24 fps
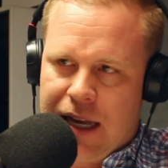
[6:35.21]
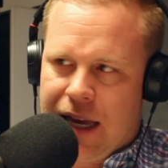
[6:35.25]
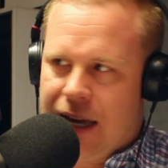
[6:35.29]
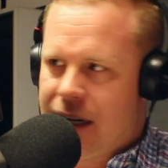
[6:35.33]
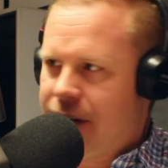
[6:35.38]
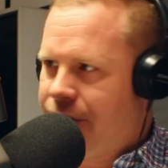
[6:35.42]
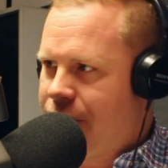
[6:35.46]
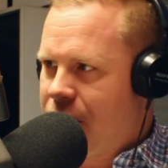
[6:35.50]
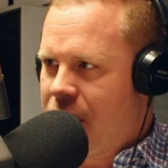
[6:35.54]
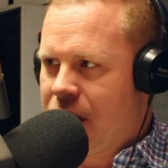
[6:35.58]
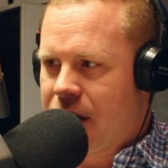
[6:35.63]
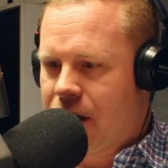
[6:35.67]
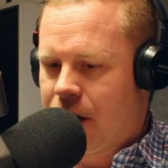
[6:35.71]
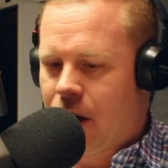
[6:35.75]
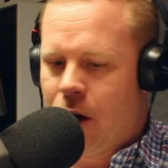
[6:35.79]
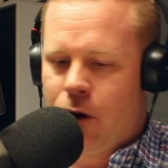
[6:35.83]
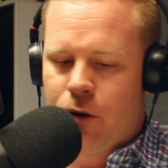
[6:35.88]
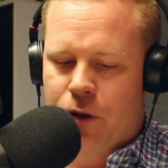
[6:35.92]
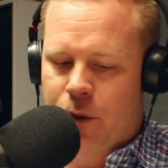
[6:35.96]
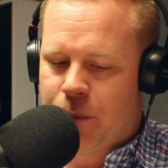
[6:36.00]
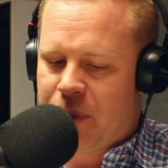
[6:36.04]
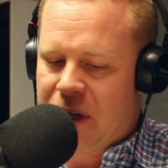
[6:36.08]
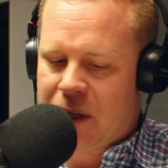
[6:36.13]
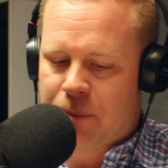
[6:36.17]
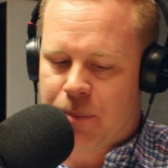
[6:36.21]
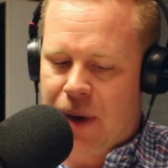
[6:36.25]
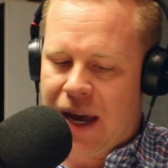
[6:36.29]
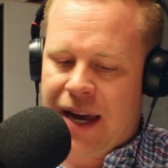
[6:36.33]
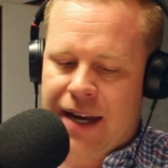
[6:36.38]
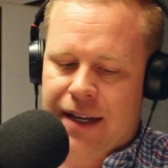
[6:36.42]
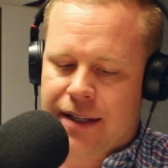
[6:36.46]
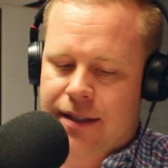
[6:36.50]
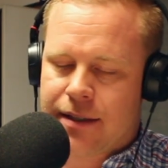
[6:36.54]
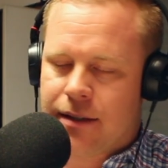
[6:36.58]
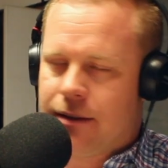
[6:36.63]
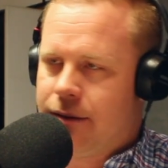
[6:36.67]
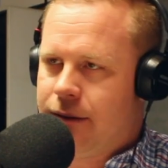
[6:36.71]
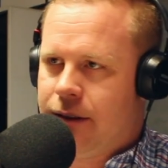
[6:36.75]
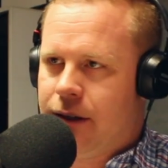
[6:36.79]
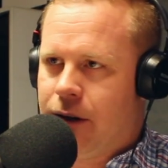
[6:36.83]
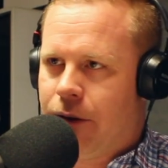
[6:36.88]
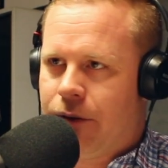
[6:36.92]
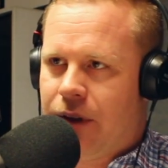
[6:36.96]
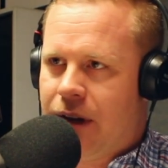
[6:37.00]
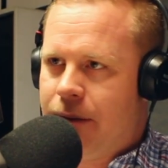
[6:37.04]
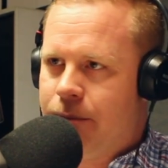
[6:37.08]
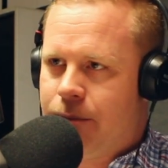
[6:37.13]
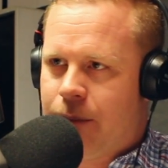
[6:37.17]
And if you didn't know, the big banks, you
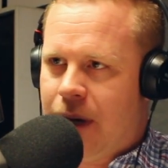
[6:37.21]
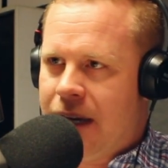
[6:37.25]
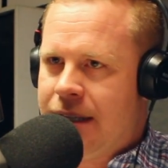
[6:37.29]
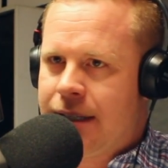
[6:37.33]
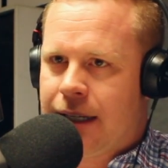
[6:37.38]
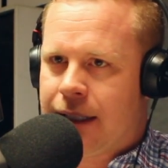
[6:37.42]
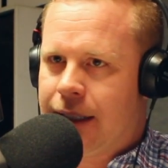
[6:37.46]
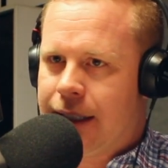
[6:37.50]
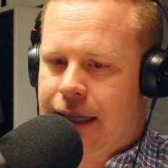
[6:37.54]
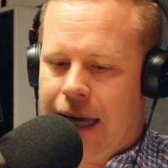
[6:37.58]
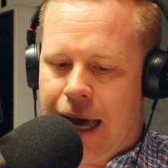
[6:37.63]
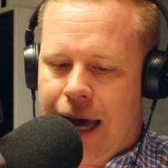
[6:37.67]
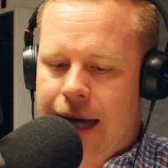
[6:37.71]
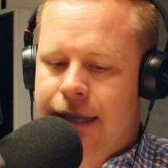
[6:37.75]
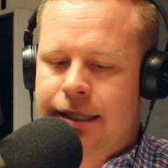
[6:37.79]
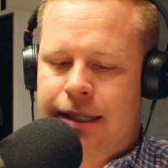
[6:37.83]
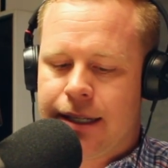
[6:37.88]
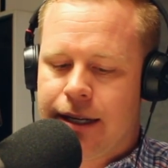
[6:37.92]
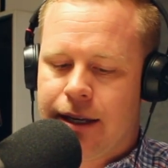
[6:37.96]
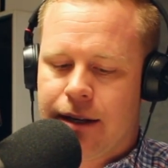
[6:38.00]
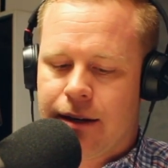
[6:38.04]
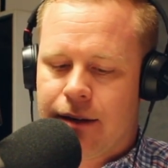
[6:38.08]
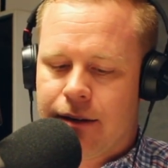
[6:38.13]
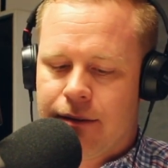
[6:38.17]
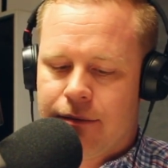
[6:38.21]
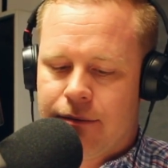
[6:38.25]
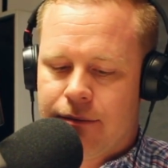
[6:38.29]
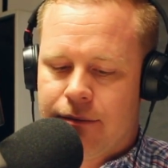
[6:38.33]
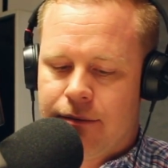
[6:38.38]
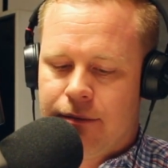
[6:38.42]
know, they basically exited